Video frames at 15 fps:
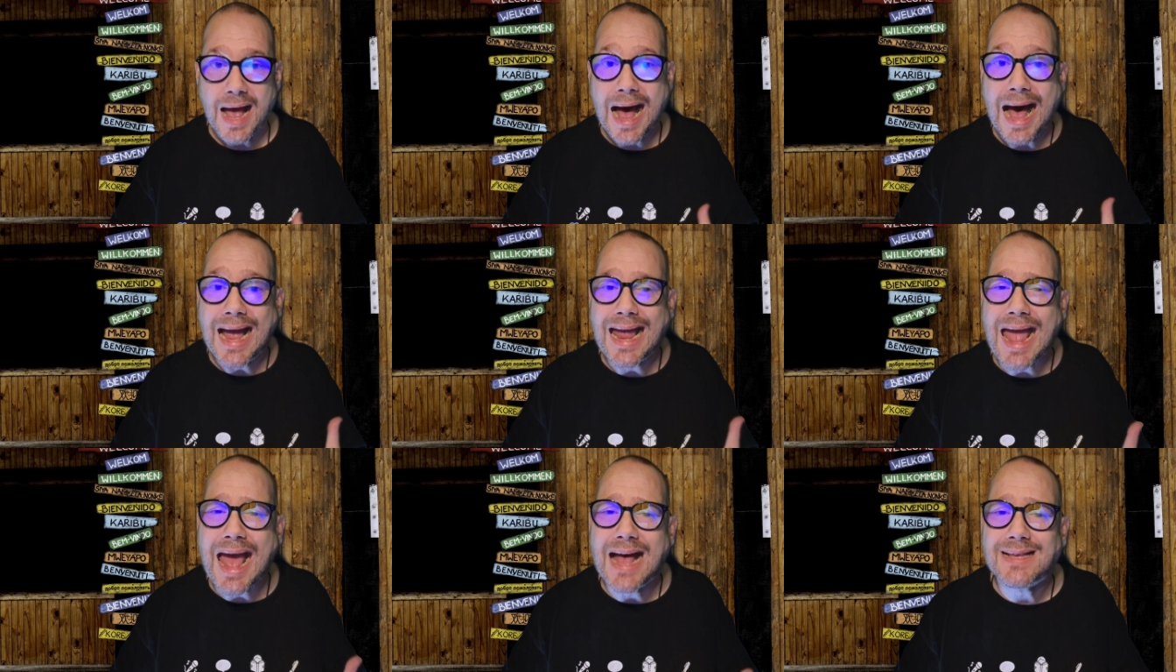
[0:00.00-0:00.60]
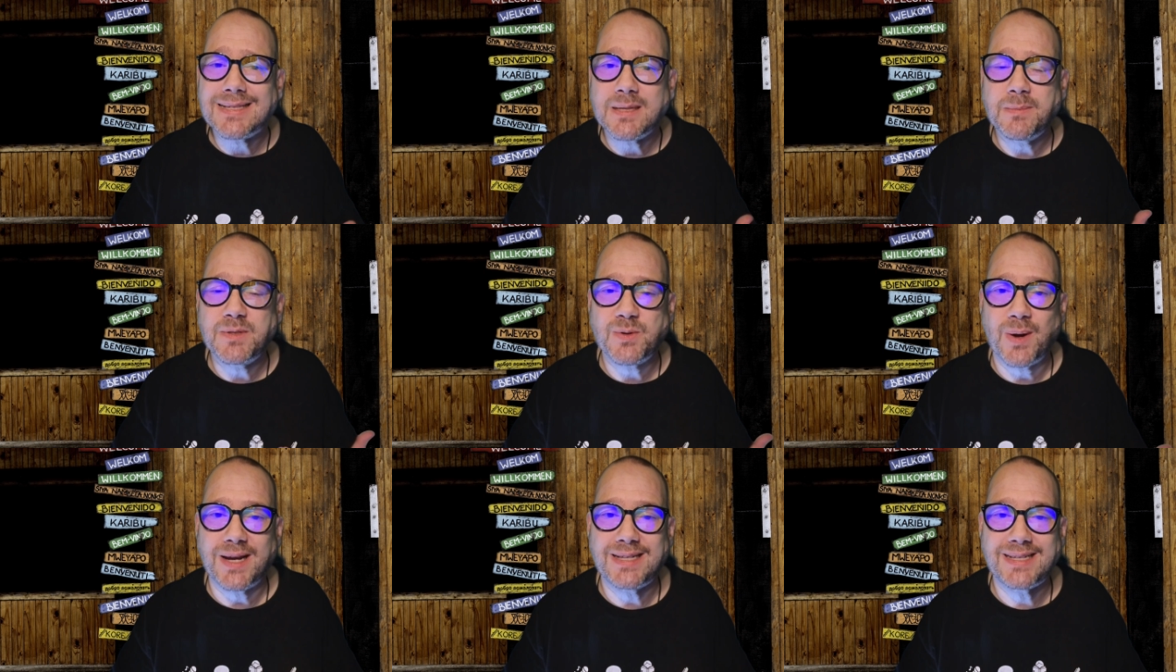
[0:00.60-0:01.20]
I ask them
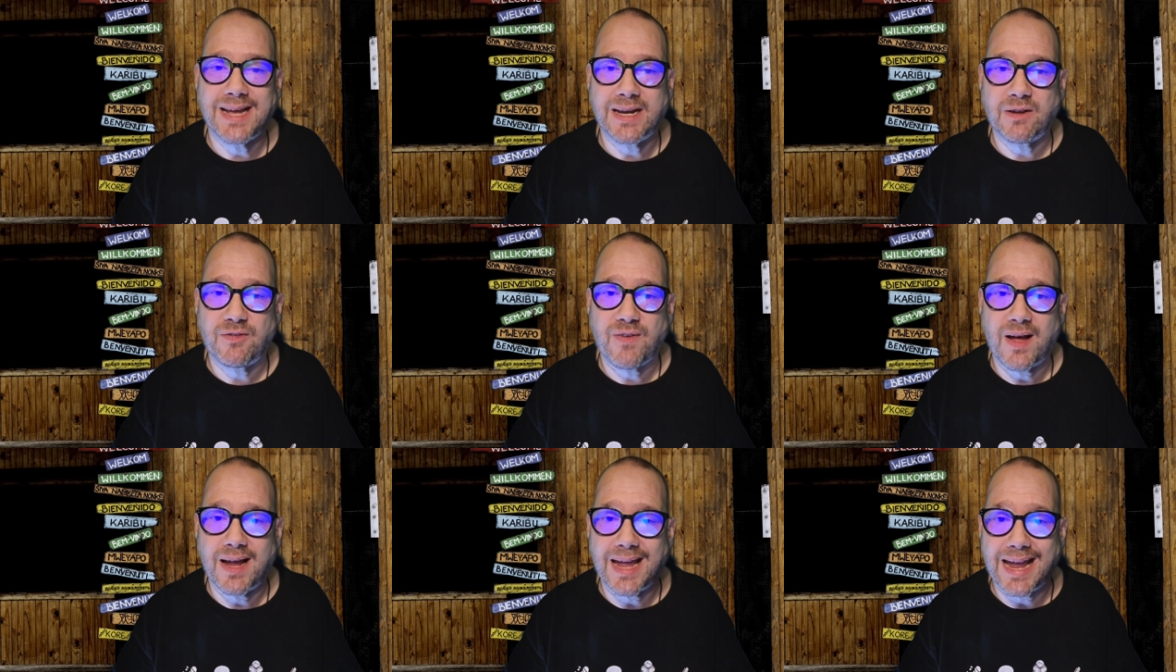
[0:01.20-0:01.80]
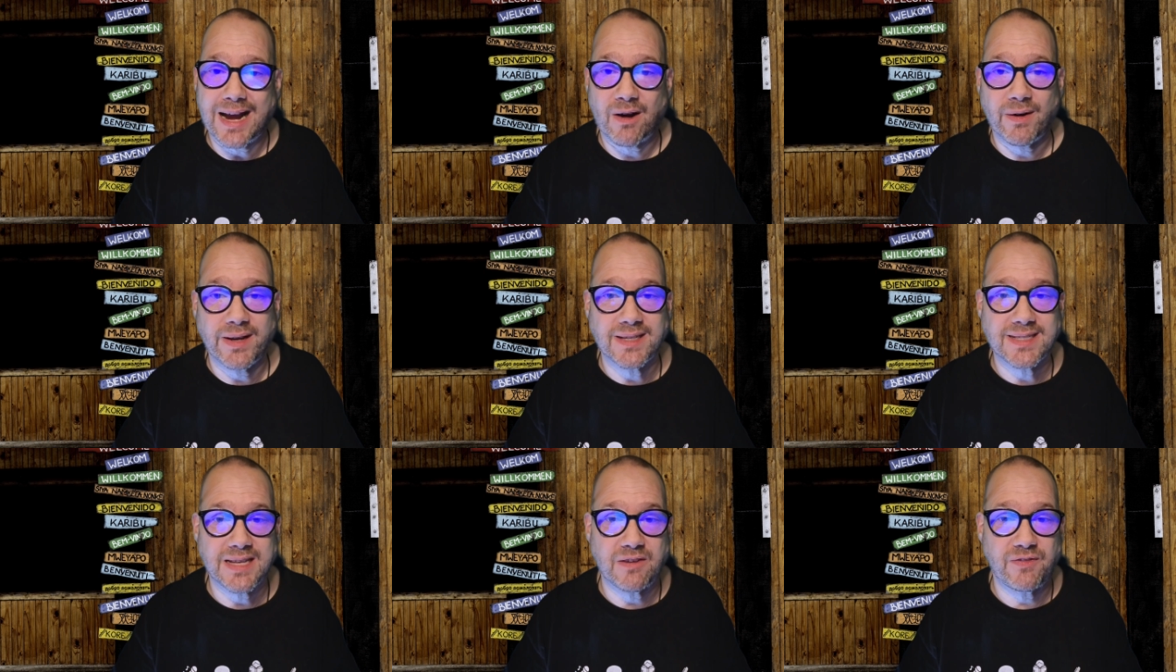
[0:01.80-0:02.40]
to identify
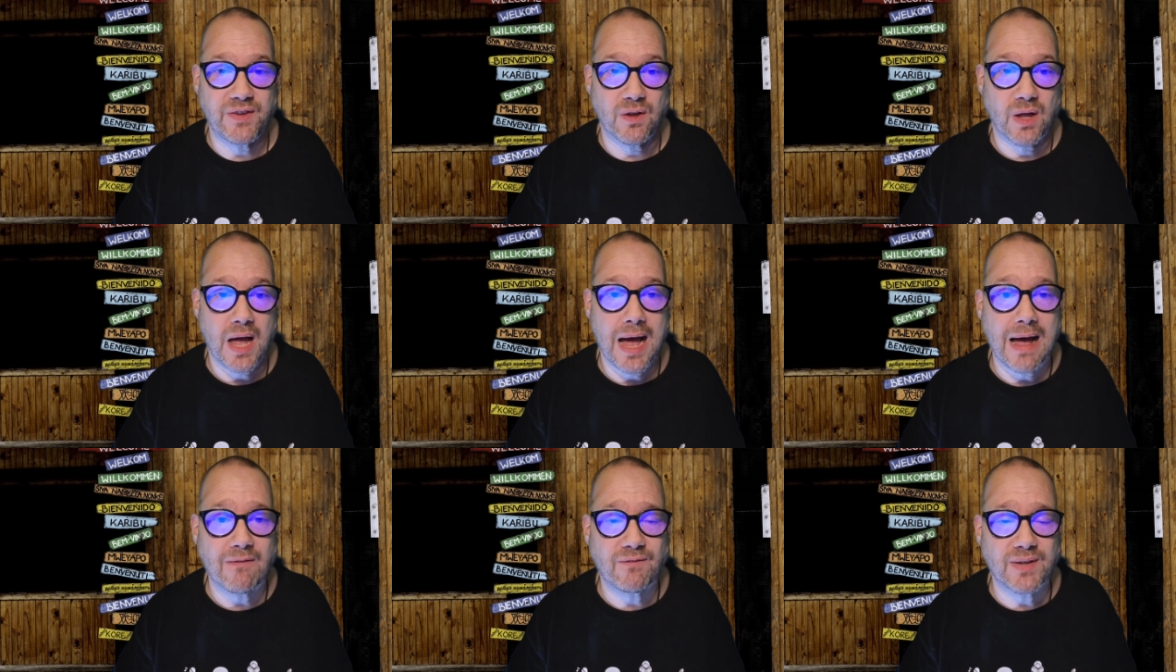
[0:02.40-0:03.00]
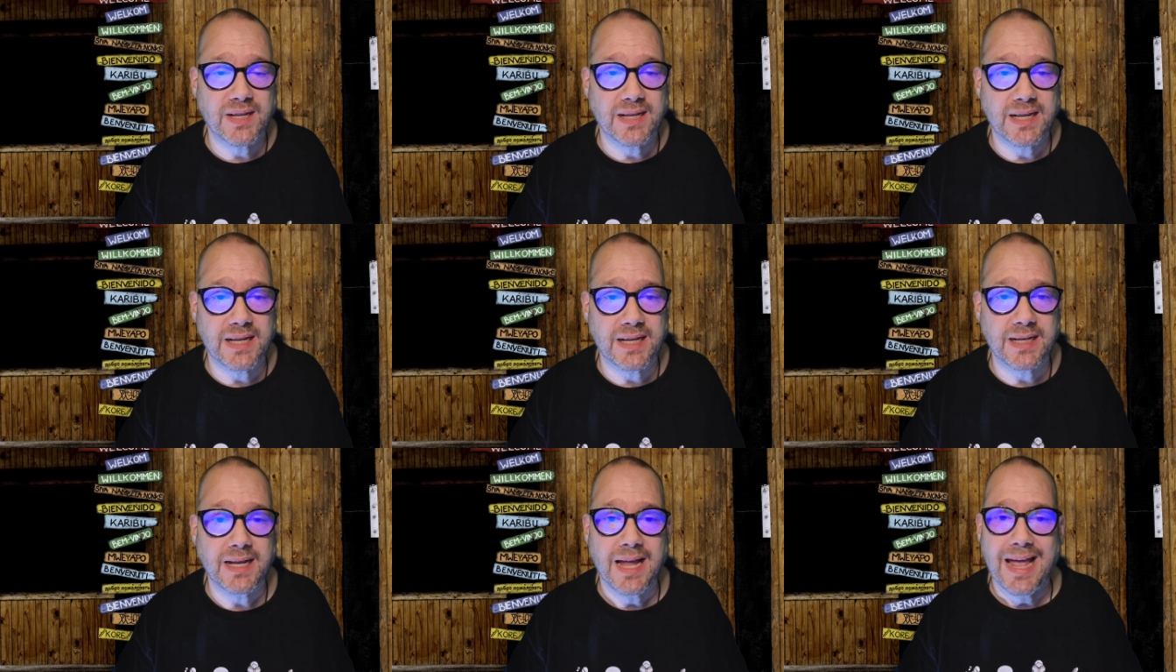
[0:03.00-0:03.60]
areas they feel confident
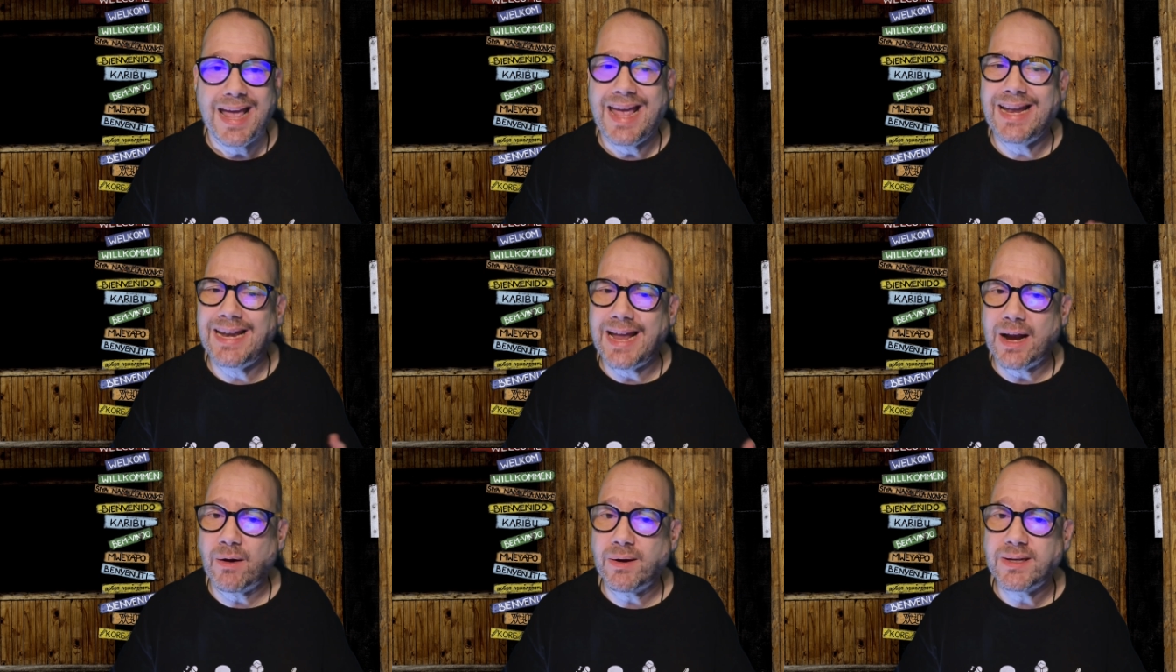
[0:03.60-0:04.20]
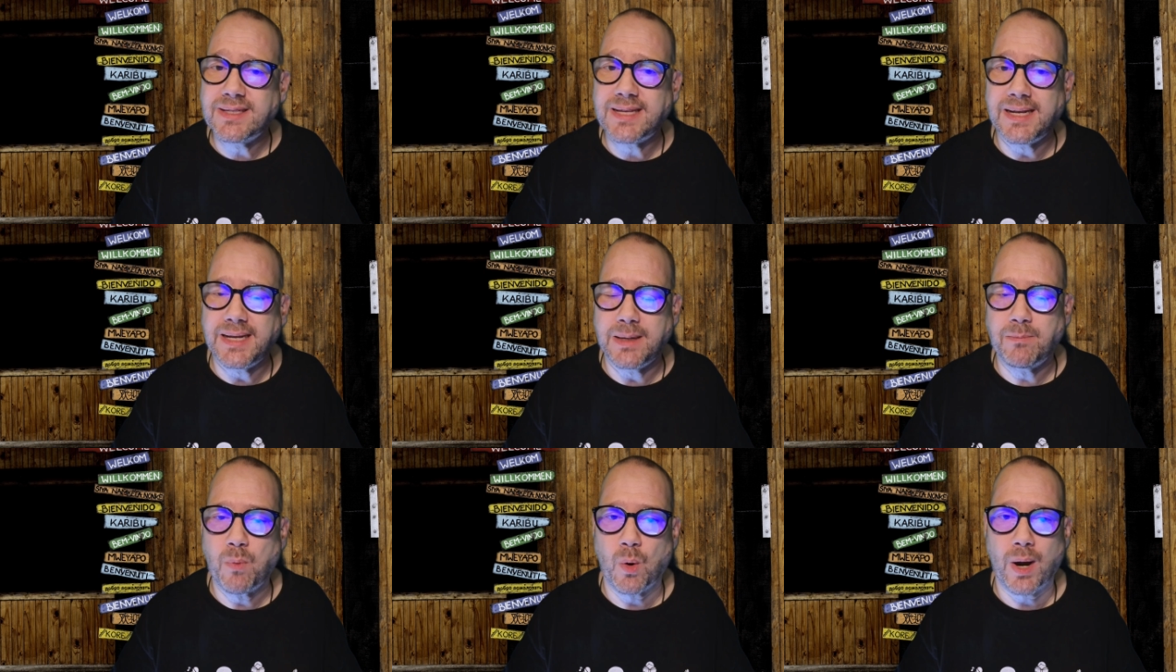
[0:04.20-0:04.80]
in and areas they
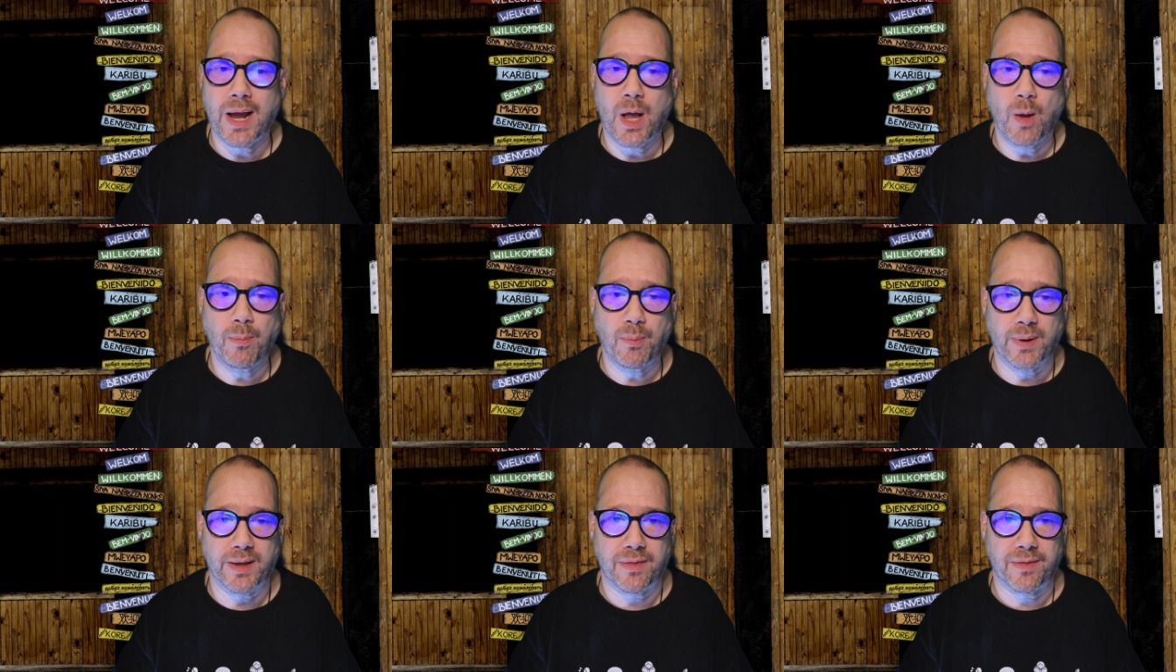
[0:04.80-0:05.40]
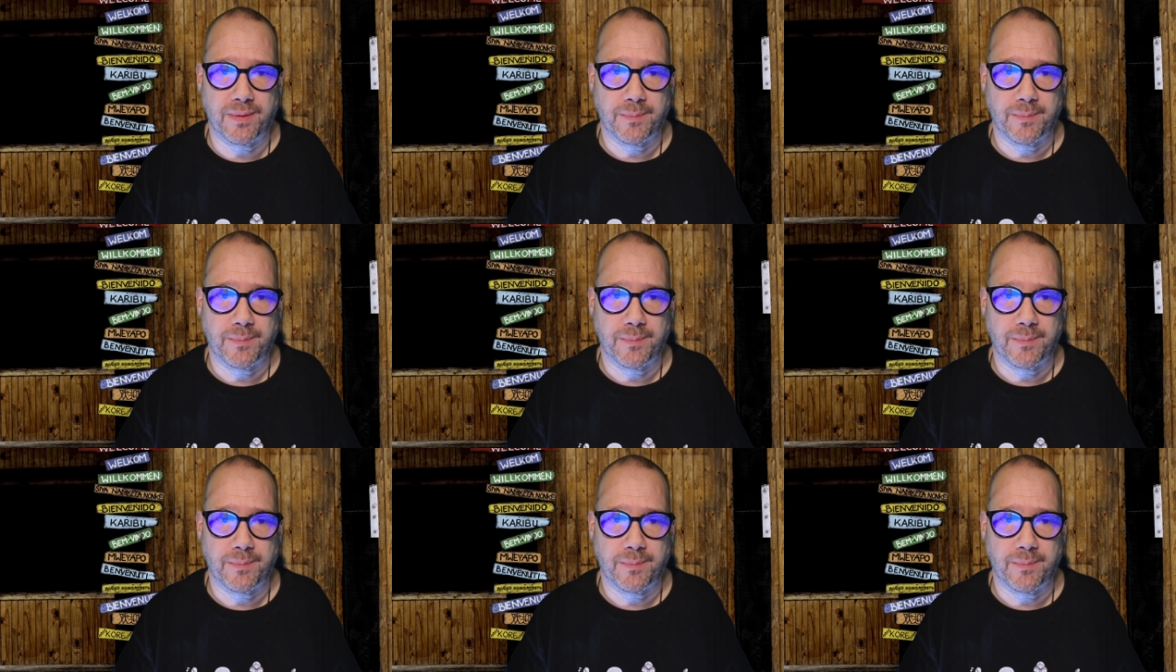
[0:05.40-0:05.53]
need more help with.